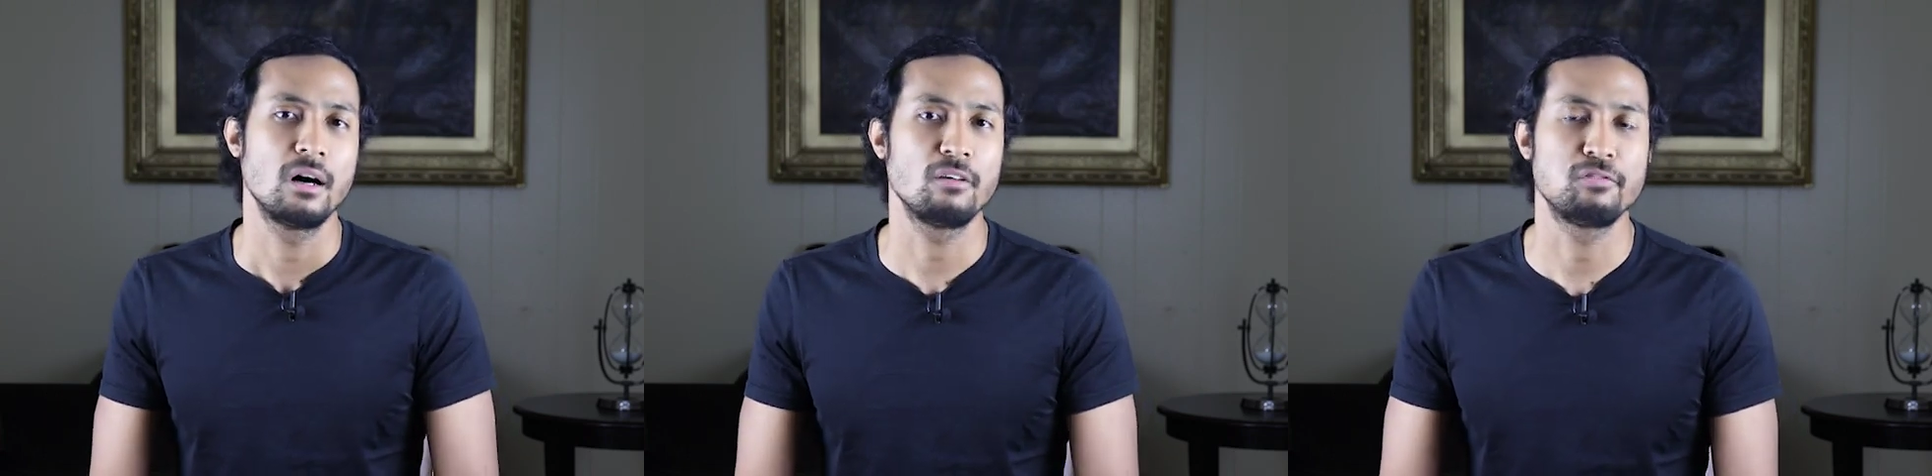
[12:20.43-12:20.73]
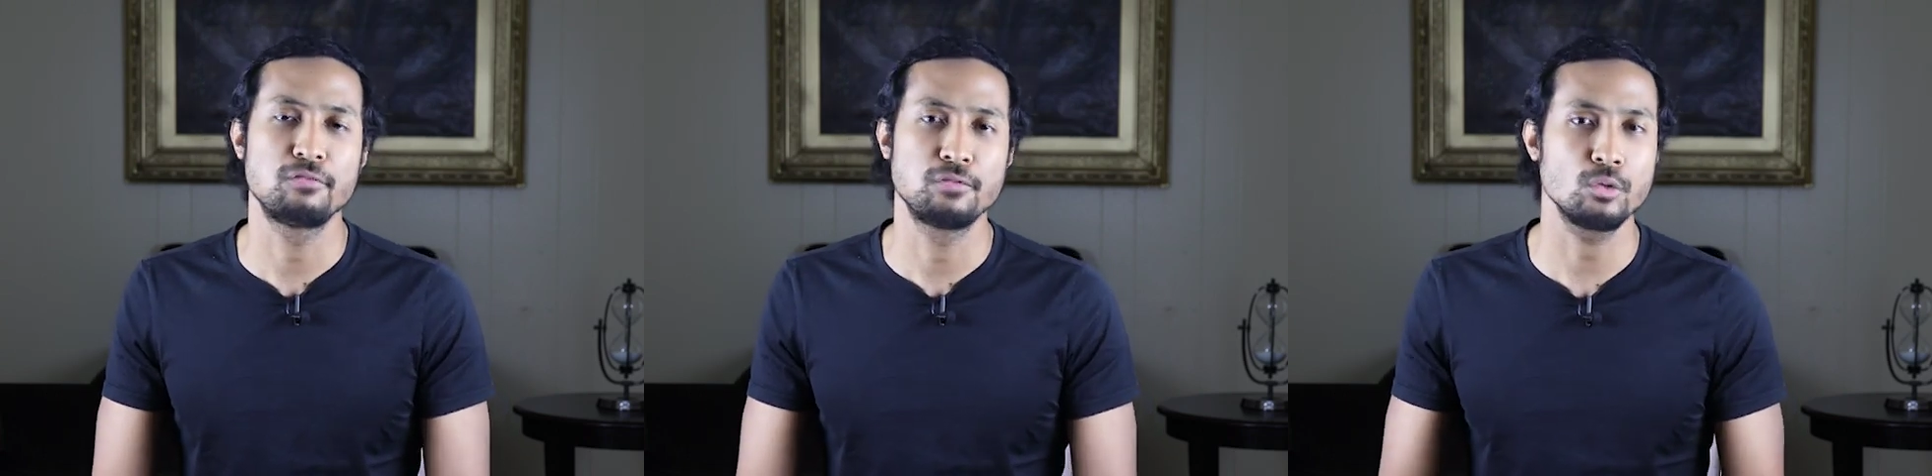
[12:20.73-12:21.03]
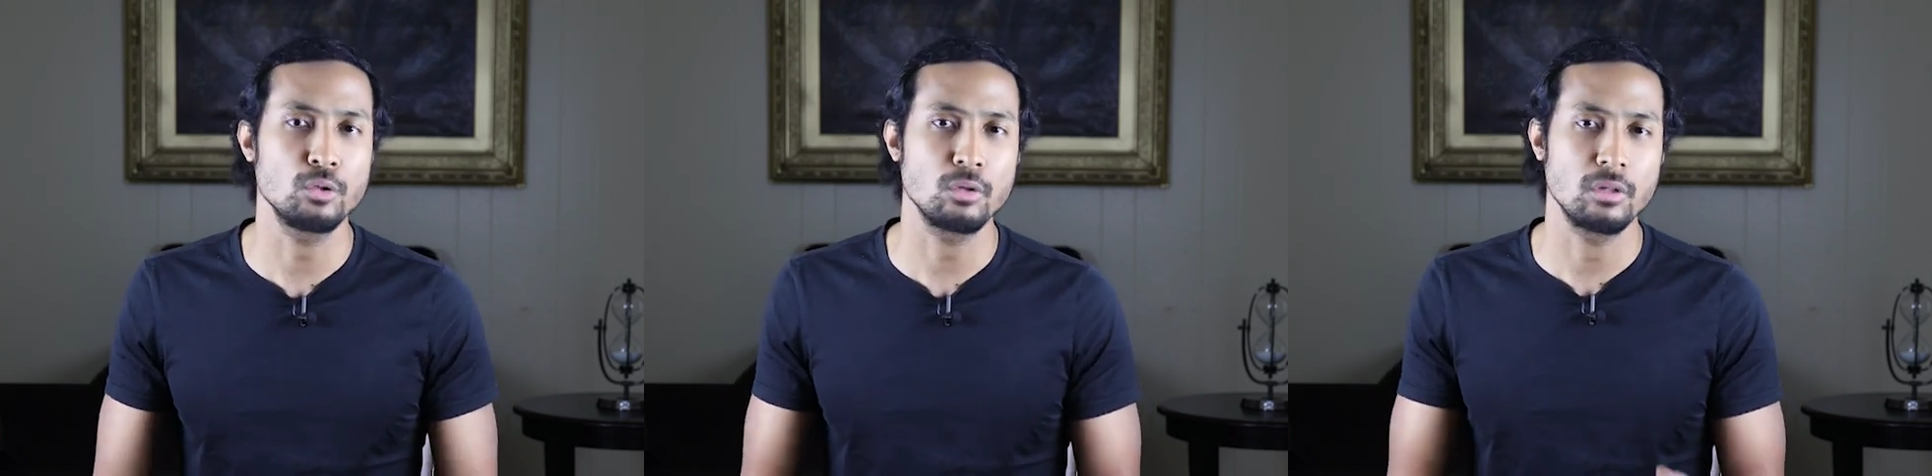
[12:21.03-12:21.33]
of
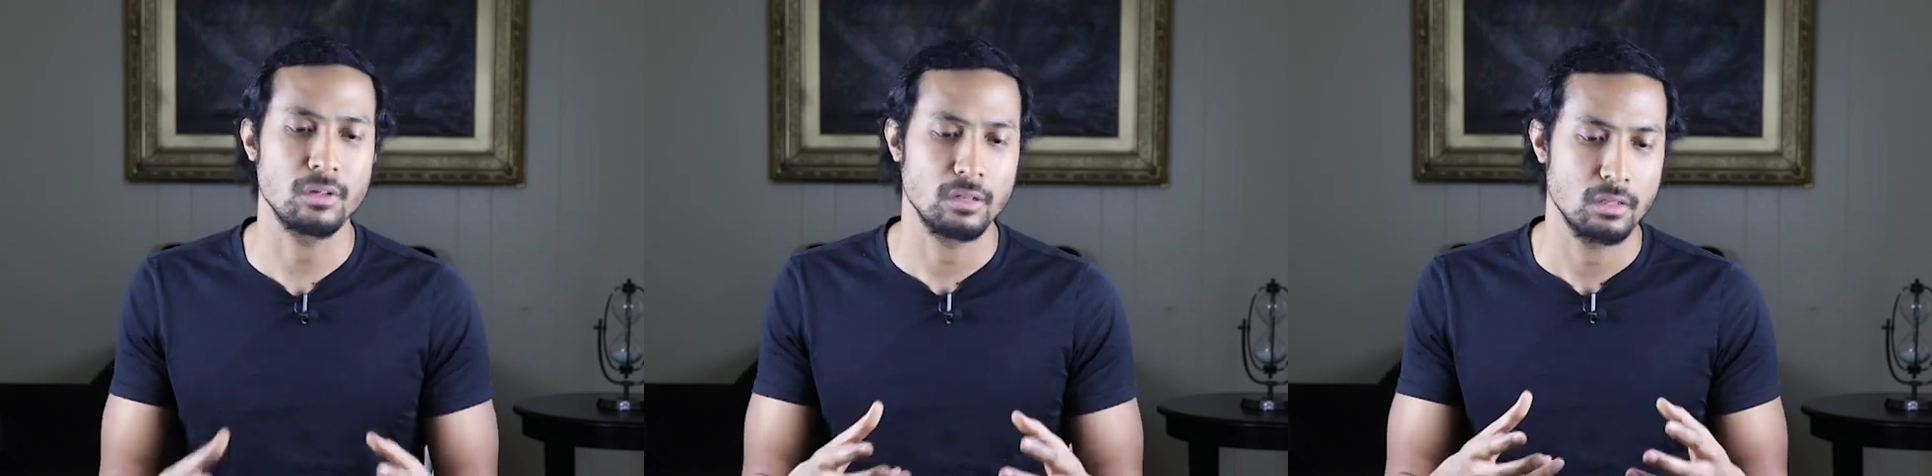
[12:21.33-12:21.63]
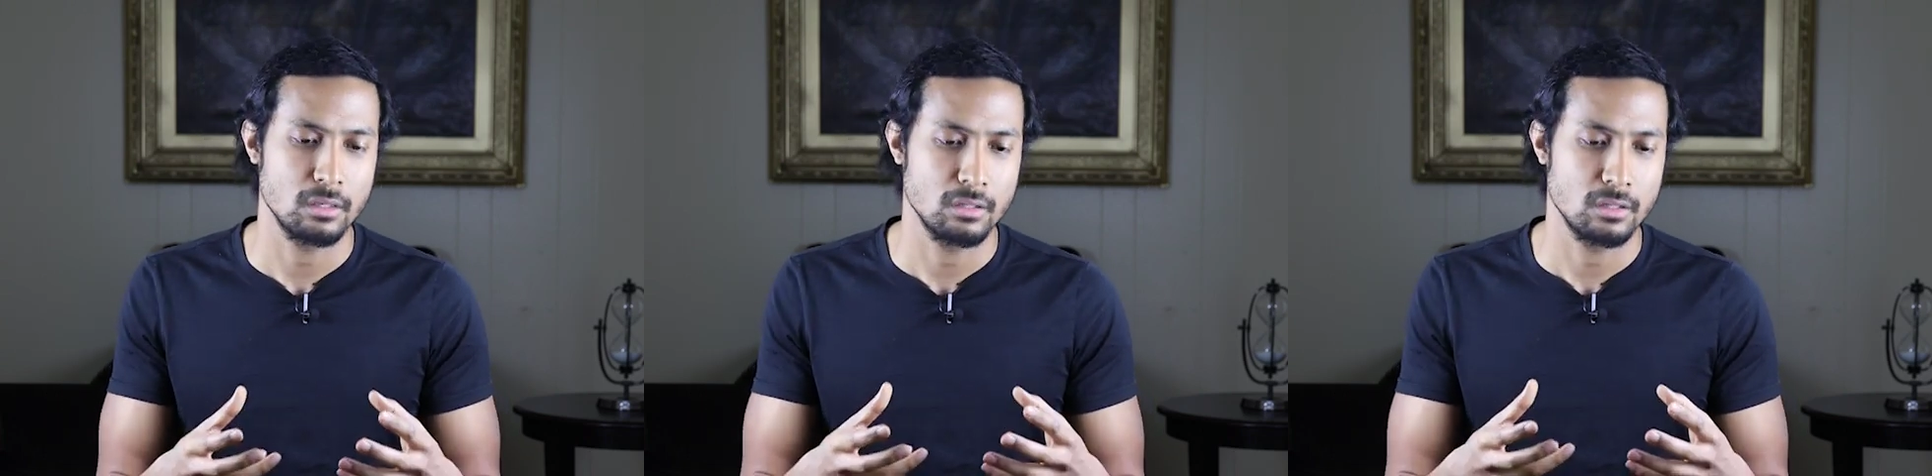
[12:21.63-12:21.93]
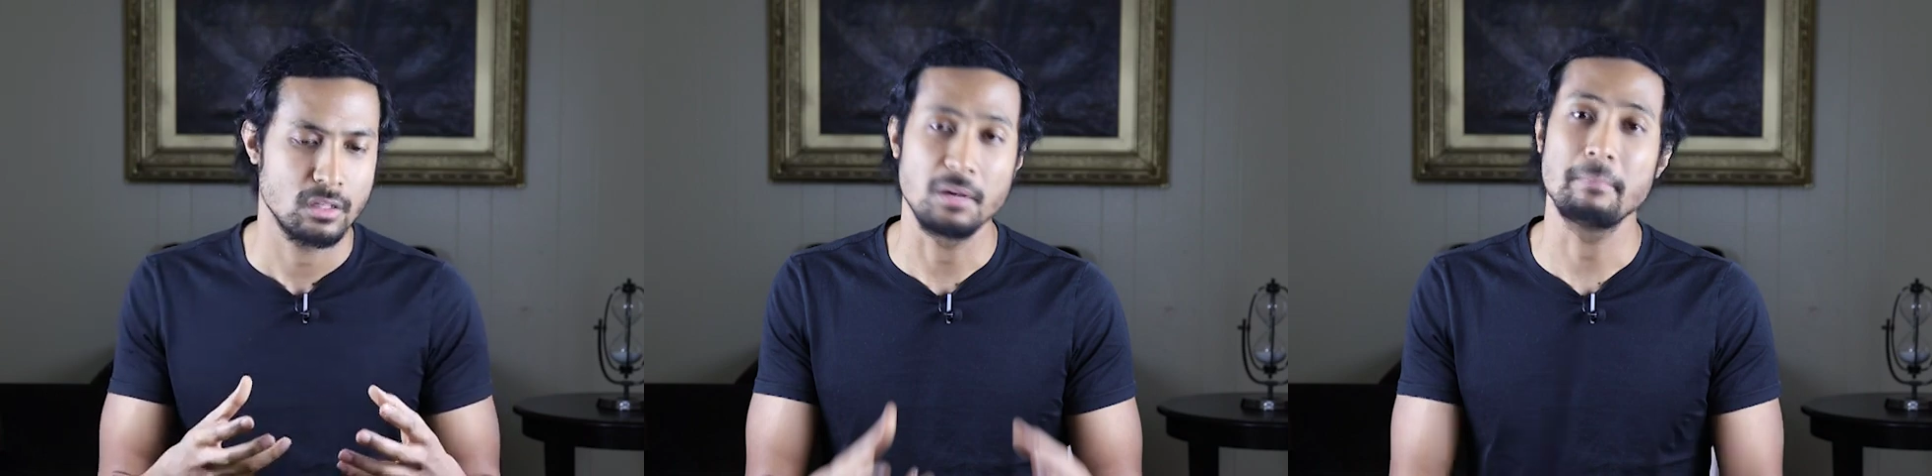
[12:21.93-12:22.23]
full
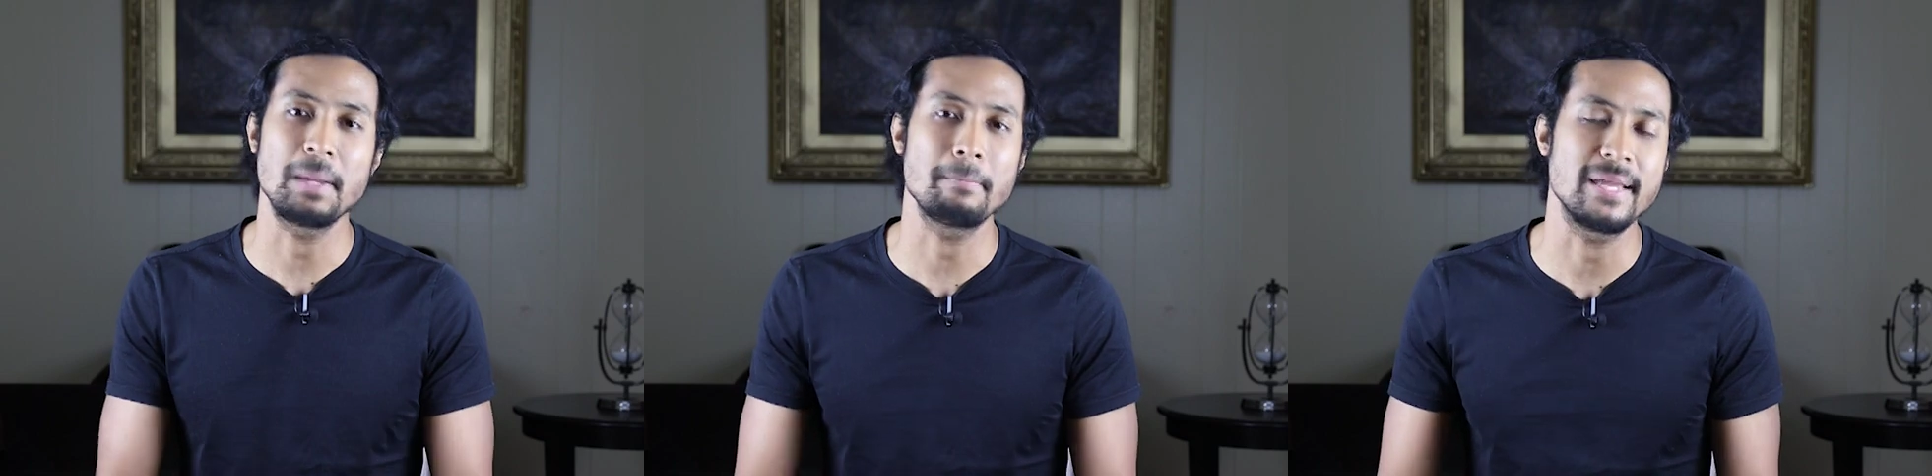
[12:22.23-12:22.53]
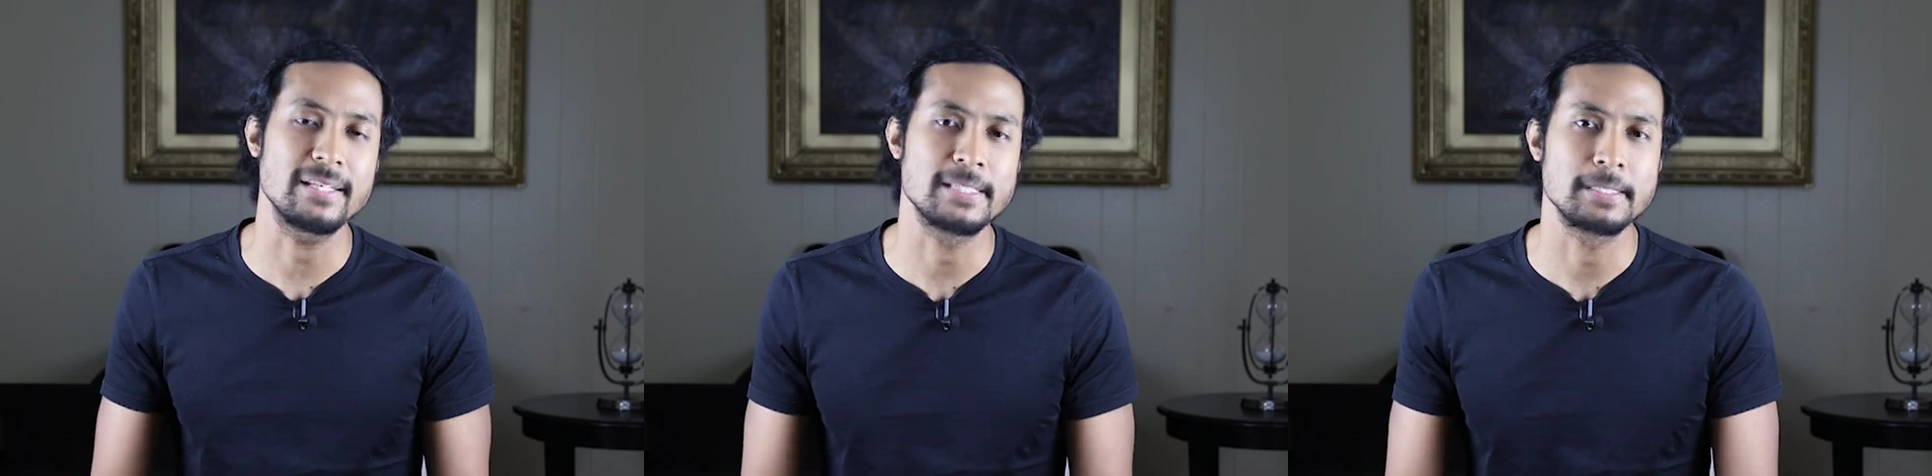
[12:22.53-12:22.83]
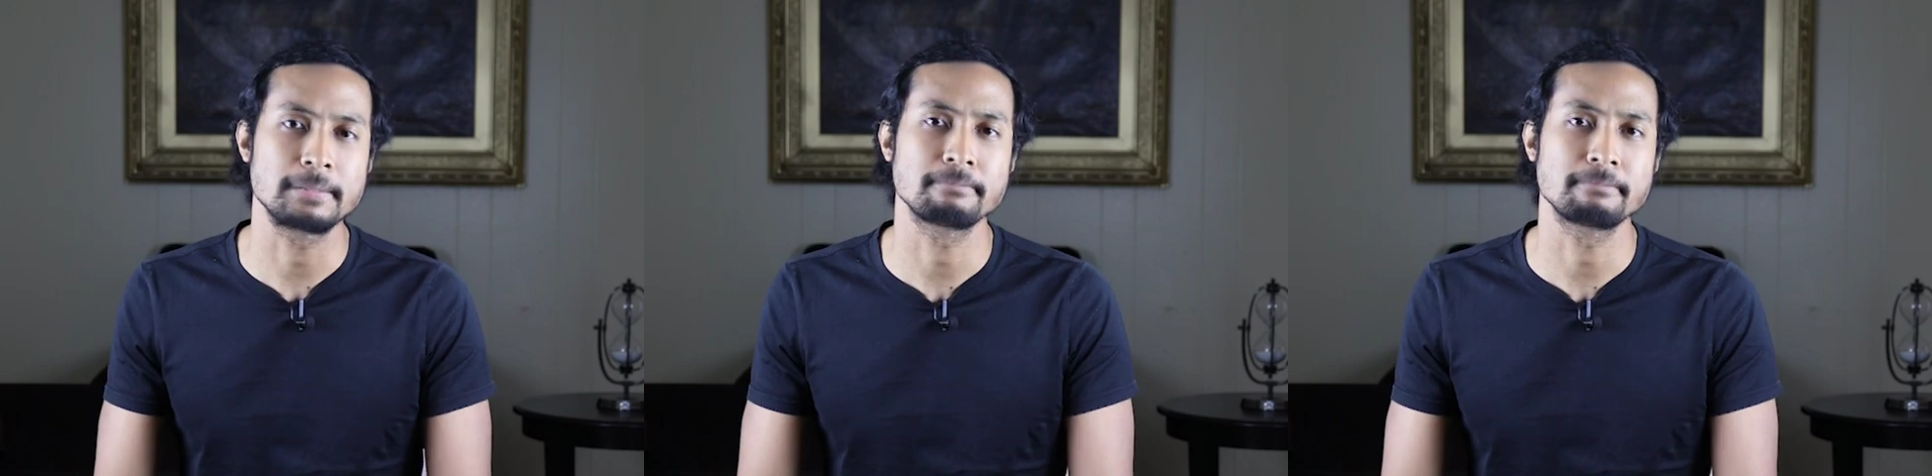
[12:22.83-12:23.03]
commitment